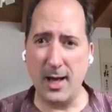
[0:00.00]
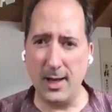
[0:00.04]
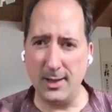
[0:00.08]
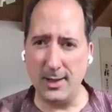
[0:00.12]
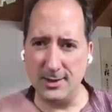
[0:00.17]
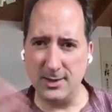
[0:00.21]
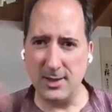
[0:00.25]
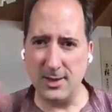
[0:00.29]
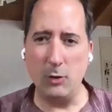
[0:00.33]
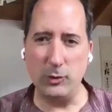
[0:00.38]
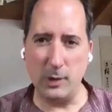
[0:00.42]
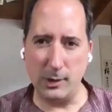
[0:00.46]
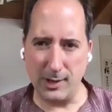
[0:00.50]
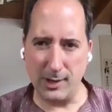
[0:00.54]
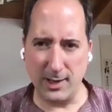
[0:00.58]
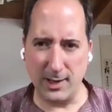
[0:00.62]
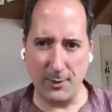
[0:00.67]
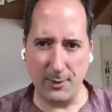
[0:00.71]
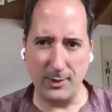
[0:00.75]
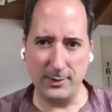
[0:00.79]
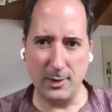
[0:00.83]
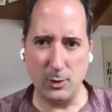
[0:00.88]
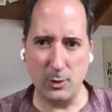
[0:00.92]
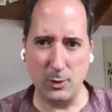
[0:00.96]
digitized
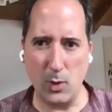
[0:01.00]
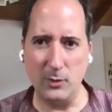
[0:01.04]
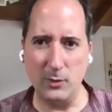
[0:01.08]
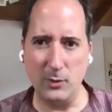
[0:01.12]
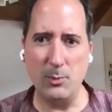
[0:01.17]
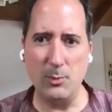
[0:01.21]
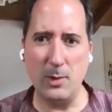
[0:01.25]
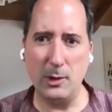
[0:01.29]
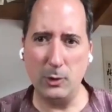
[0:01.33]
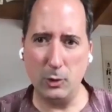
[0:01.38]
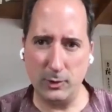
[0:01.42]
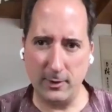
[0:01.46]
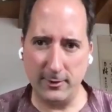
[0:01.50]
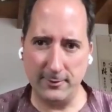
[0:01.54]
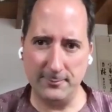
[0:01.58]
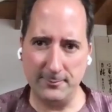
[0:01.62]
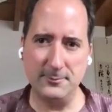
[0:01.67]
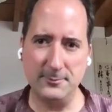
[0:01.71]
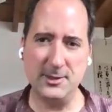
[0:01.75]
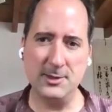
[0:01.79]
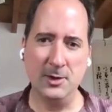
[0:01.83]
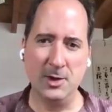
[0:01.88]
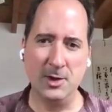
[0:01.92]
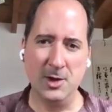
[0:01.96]
counter-diabatic quantum
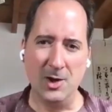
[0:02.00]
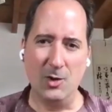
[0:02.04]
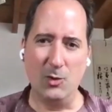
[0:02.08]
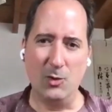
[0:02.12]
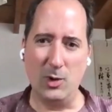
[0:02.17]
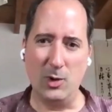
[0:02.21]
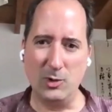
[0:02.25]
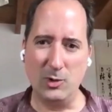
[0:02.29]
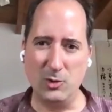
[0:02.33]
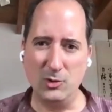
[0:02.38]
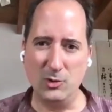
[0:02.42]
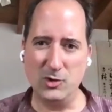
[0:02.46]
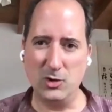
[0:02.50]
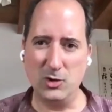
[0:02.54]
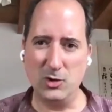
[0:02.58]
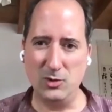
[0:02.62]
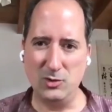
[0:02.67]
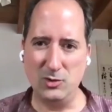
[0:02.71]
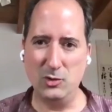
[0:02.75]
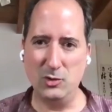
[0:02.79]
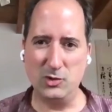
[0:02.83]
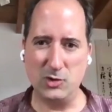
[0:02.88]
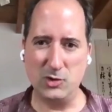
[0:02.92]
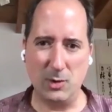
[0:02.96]
algorithms, where you
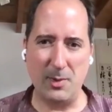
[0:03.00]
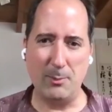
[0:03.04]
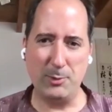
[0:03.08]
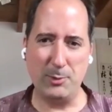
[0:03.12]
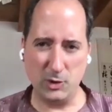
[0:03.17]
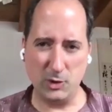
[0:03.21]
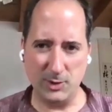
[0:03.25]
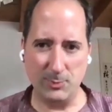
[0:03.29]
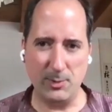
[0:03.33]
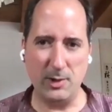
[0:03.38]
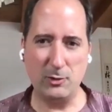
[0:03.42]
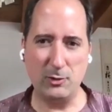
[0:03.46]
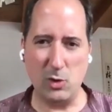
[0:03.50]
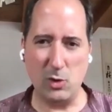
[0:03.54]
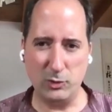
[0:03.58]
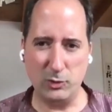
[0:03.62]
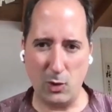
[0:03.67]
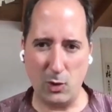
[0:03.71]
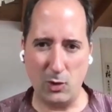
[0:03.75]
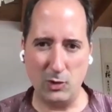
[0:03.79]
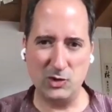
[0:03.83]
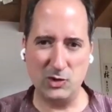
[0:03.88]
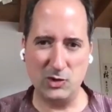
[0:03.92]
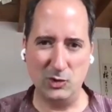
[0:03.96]
use some
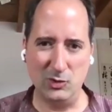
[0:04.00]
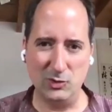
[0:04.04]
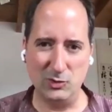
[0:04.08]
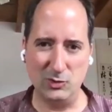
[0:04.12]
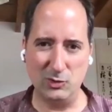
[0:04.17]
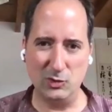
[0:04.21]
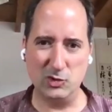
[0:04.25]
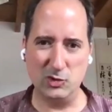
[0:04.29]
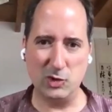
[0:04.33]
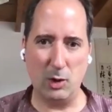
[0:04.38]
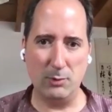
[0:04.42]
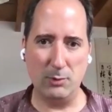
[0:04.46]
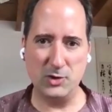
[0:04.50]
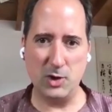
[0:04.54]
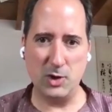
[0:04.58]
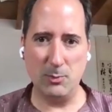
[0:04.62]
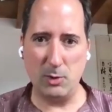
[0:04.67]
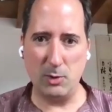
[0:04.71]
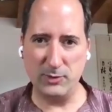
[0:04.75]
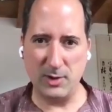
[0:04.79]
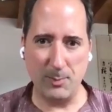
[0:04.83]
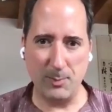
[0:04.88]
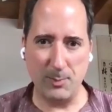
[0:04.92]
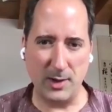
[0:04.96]
approximate controls to
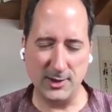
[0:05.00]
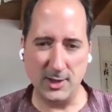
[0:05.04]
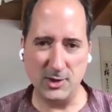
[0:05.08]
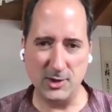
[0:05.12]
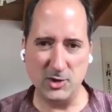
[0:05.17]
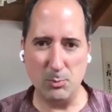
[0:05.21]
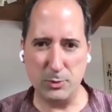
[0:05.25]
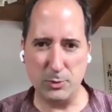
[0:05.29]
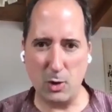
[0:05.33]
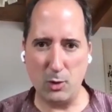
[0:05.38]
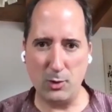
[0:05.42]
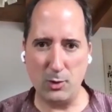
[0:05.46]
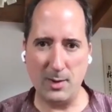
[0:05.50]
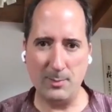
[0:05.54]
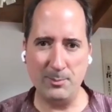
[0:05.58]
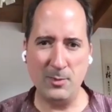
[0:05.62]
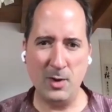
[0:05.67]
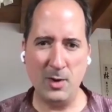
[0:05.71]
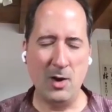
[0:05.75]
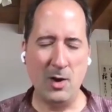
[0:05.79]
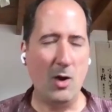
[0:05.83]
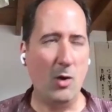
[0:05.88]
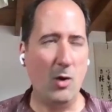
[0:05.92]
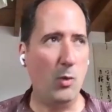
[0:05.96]
solve some optimization
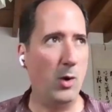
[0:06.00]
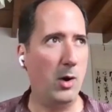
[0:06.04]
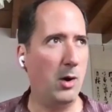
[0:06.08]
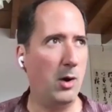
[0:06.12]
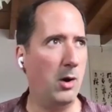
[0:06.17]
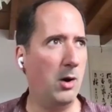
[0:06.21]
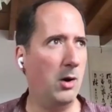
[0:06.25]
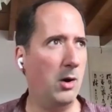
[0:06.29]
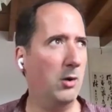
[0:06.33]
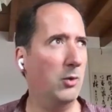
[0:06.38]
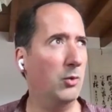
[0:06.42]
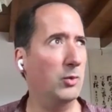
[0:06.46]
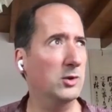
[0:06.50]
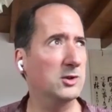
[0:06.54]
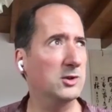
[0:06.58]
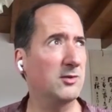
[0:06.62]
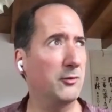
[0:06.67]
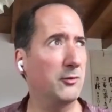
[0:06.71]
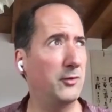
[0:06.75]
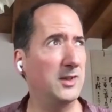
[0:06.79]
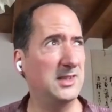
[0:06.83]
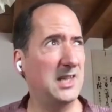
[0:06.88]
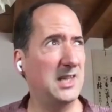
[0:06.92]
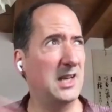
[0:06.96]
problem,
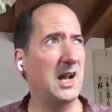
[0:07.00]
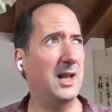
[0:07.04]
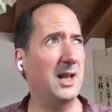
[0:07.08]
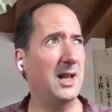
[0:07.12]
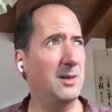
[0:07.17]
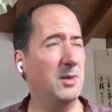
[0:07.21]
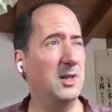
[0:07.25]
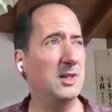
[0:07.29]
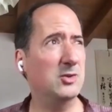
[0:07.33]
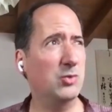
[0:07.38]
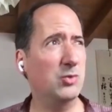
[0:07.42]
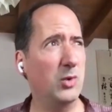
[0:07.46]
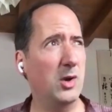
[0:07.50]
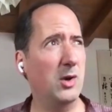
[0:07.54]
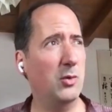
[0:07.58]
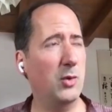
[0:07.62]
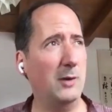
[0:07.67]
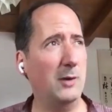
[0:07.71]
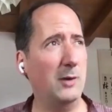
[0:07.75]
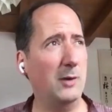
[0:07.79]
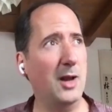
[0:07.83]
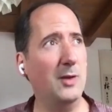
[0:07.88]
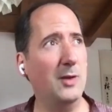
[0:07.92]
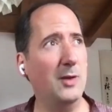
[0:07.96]
which physically means
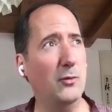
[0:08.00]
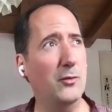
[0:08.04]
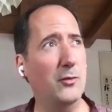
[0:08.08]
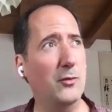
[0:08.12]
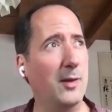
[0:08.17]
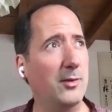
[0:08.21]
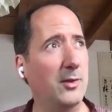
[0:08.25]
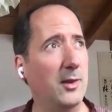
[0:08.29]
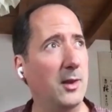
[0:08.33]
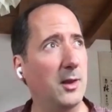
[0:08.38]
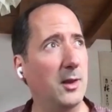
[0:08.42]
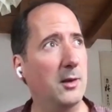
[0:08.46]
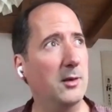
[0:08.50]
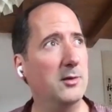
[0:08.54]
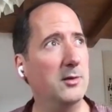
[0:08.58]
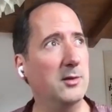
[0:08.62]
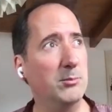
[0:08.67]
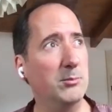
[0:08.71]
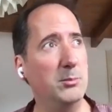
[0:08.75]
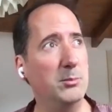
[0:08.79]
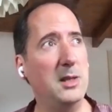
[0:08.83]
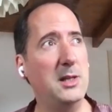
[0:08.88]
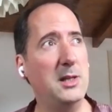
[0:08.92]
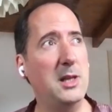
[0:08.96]
we are trying to find
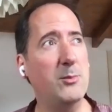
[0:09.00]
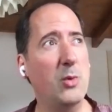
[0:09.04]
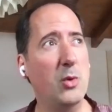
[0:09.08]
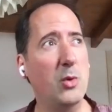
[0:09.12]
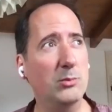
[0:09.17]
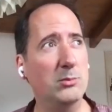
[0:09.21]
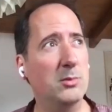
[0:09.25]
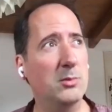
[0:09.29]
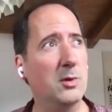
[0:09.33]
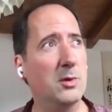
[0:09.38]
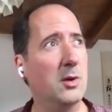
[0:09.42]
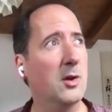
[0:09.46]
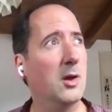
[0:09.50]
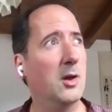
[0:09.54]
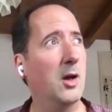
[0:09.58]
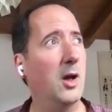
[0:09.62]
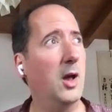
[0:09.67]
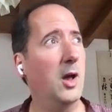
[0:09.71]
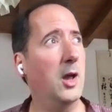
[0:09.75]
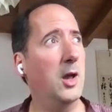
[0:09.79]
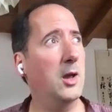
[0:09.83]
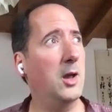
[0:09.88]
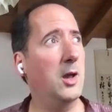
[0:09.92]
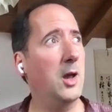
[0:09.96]
the minimum
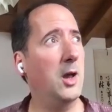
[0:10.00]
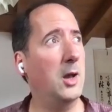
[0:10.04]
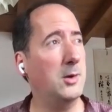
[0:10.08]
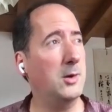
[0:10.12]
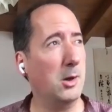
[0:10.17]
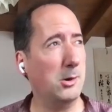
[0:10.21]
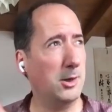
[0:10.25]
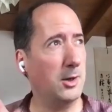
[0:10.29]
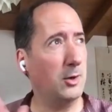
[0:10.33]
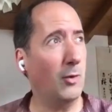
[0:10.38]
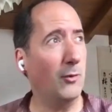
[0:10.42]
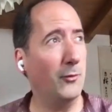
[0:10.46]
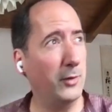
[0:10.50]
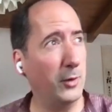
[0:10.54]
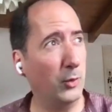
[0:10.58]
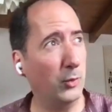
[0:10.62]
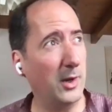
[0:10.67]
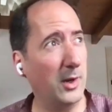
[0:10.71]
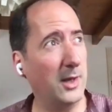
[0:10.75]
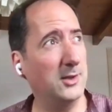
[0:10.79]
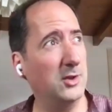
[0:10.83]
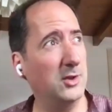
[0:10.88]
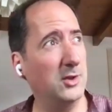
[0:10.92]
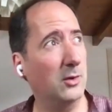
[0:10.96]
energy
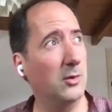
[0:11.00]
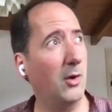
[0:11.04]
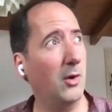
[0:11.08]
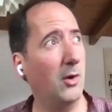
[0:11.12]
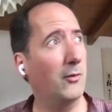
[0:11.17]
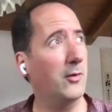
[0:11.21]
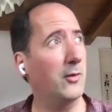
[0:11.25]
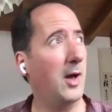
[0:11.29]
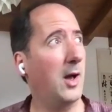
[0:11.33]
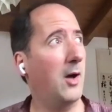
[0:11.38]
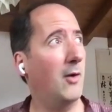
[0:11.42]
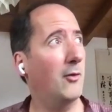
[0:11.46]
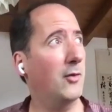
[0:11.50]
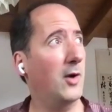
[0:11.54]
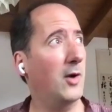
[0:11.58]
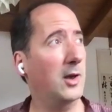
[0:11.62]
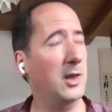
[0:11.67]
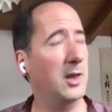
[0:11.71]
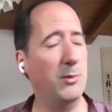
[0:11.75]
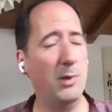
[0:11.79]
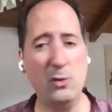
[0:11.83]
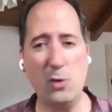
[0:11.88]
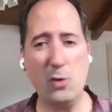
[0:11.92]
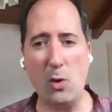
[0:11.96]
configuration of
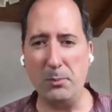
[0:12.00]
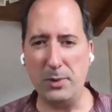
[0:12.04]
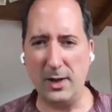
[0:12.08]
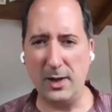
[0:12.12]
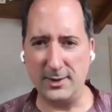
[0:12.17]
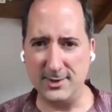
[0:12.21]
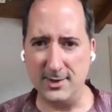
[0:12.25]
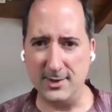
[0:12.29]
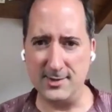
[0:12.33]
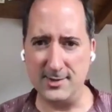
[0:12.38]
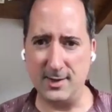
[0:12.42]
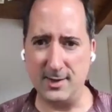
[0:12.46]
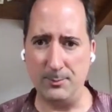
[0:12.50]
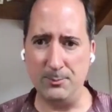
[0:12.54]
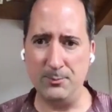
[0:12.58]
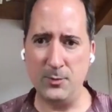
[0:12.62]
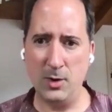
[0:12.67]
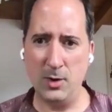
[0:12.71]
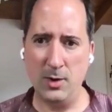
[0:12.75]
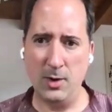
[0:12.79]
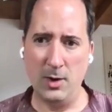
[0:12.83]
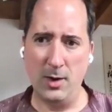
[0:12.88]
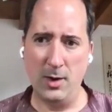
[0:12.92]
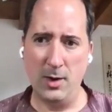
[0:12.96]
a given complex
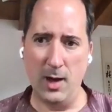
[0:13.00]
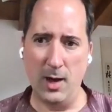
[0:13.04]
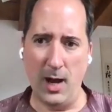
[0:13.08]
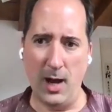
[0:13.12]
system.